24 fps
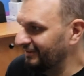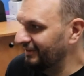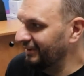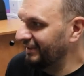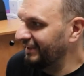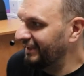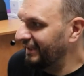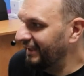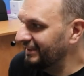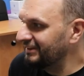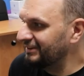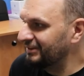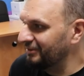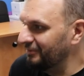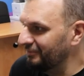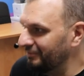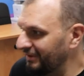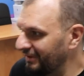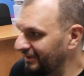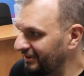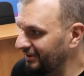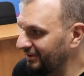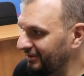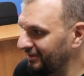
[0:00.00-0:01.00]
really nice to
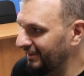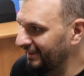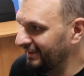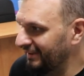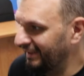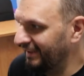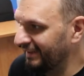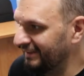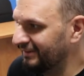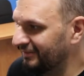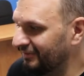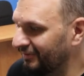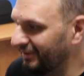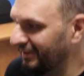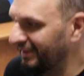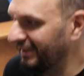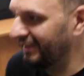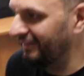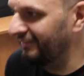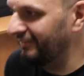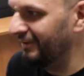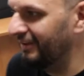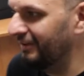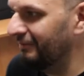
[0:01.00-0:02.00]
meet you, and thanks for
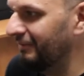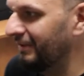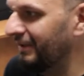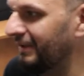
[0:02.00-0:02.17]
having